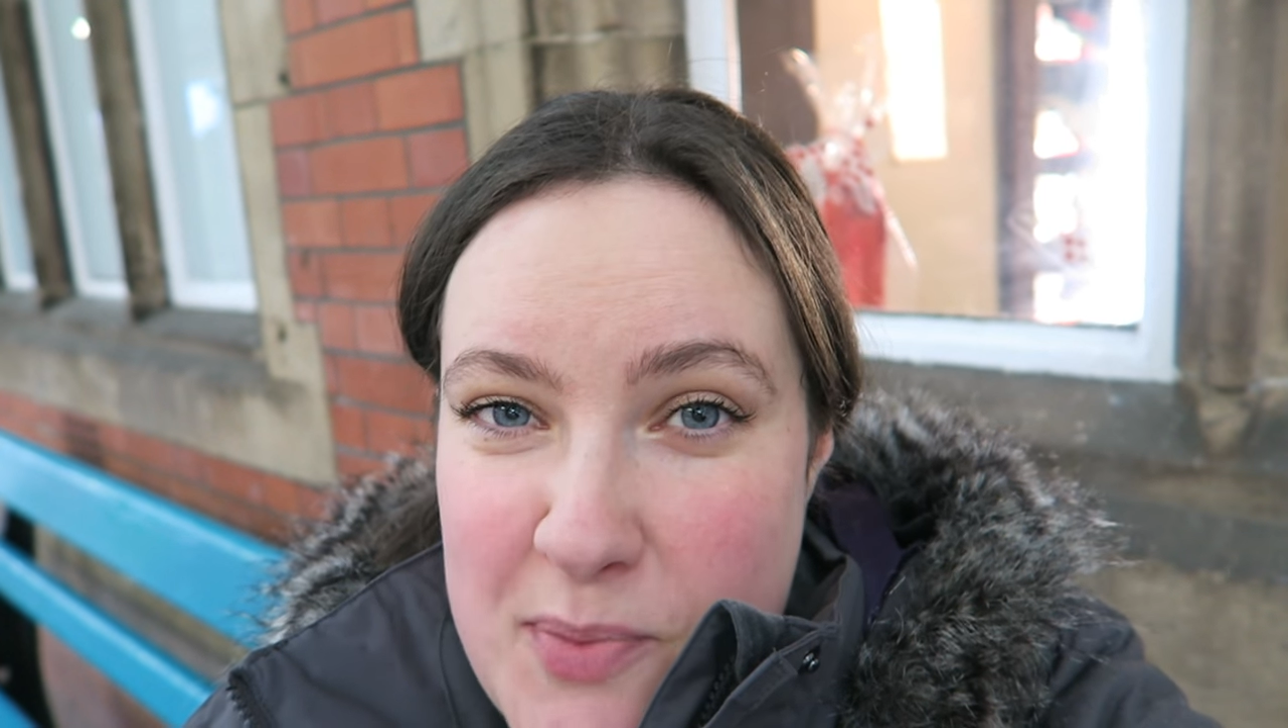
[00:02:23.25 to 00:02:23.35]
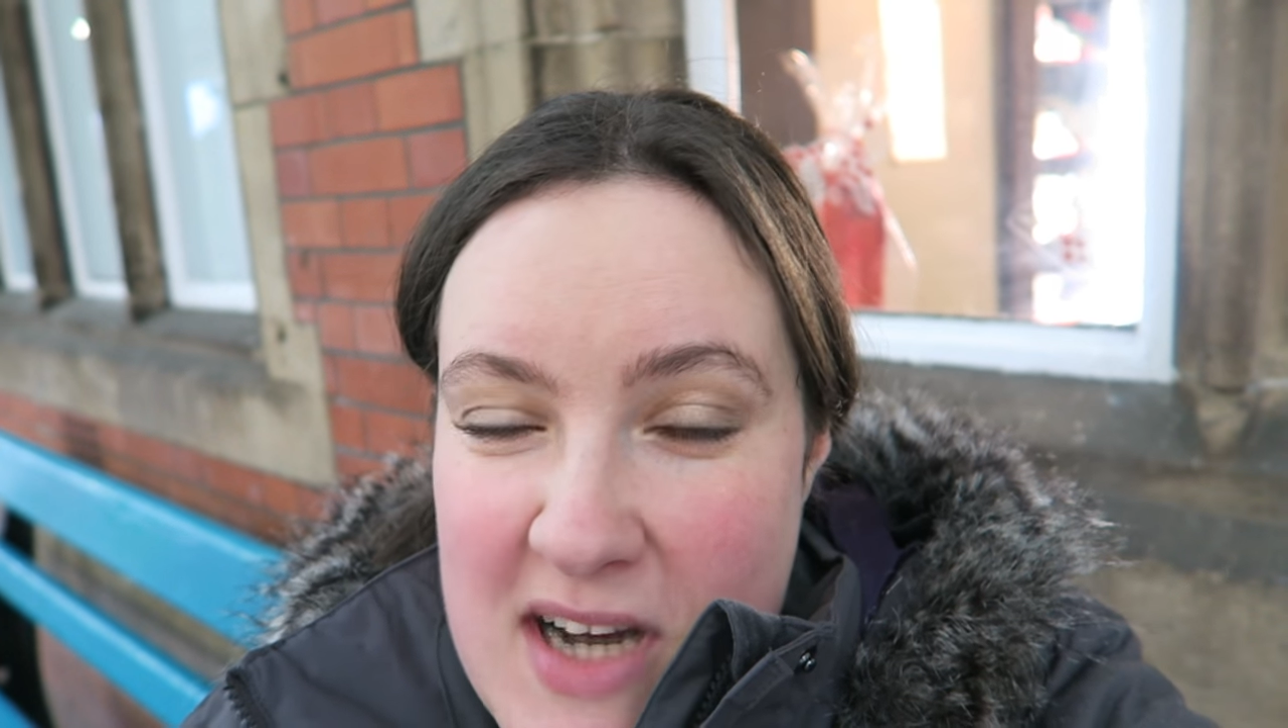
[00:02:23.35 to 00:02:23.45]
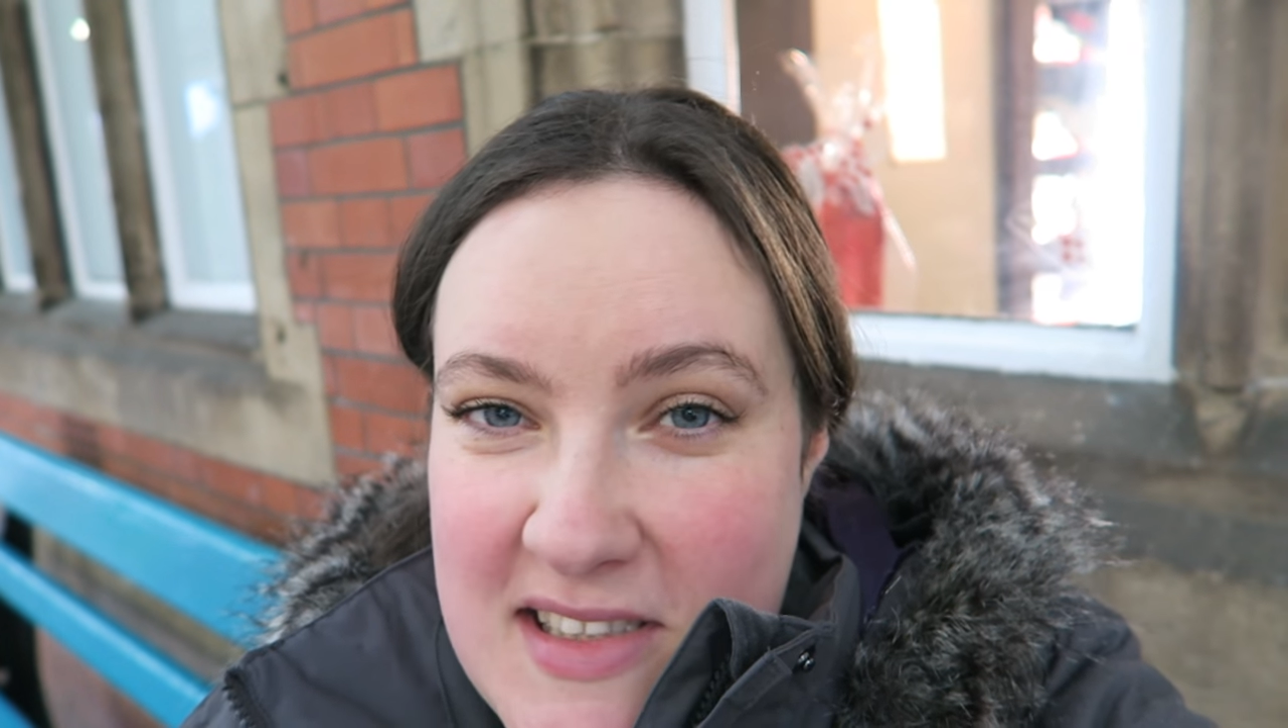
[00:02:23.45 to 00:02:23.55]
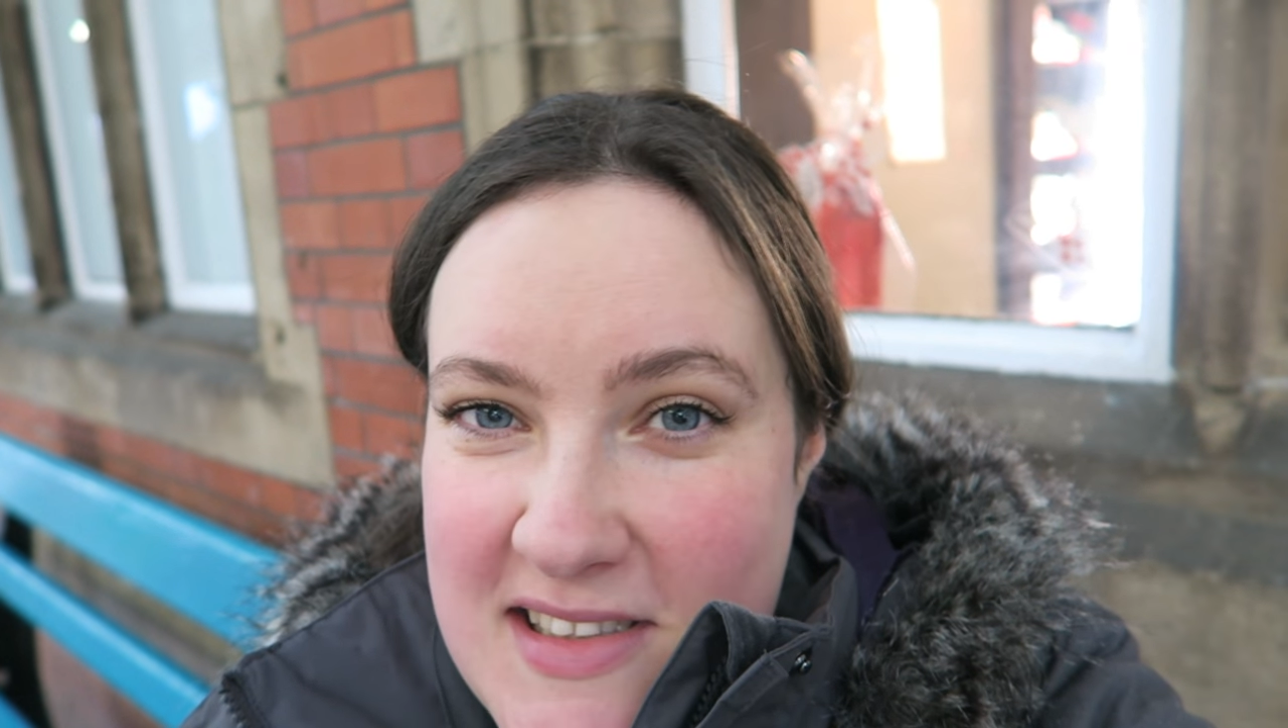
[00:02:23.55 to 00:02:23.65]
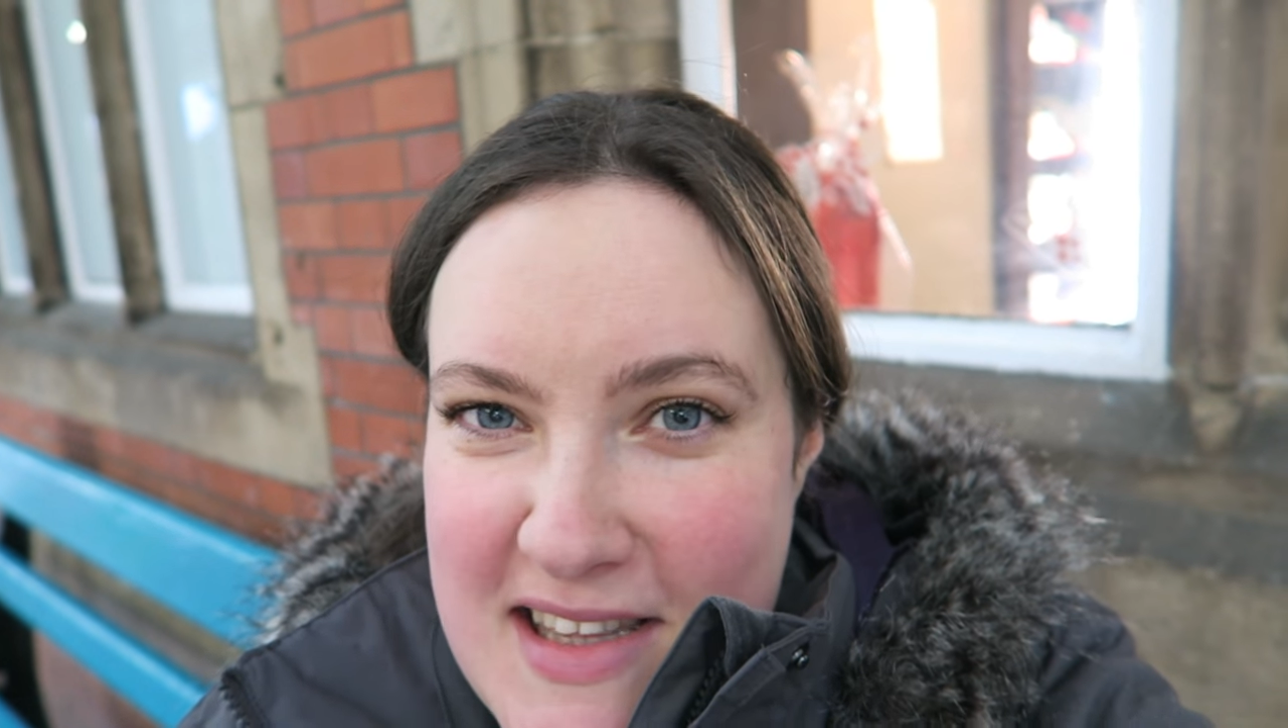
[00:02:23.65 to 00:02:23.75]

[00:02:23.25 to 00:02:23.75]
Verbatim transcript: presents.